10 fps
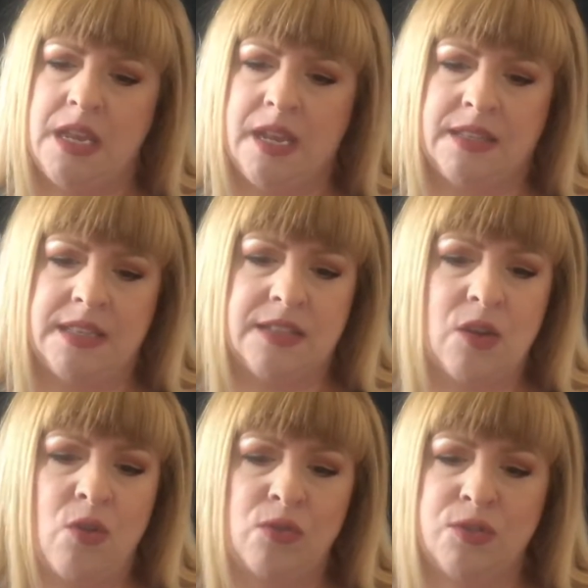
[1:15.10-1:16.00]
It says
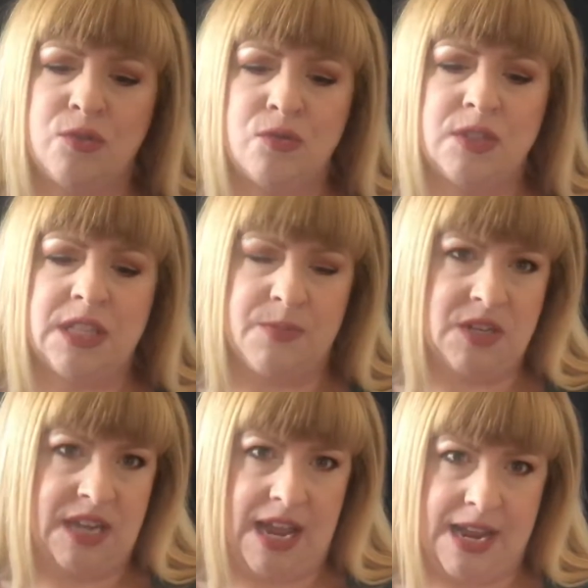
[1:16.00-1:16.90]
old school
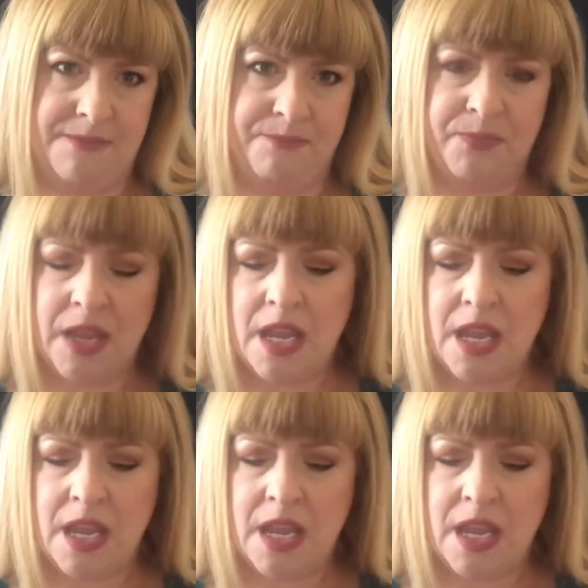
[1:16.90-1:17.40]
summertime.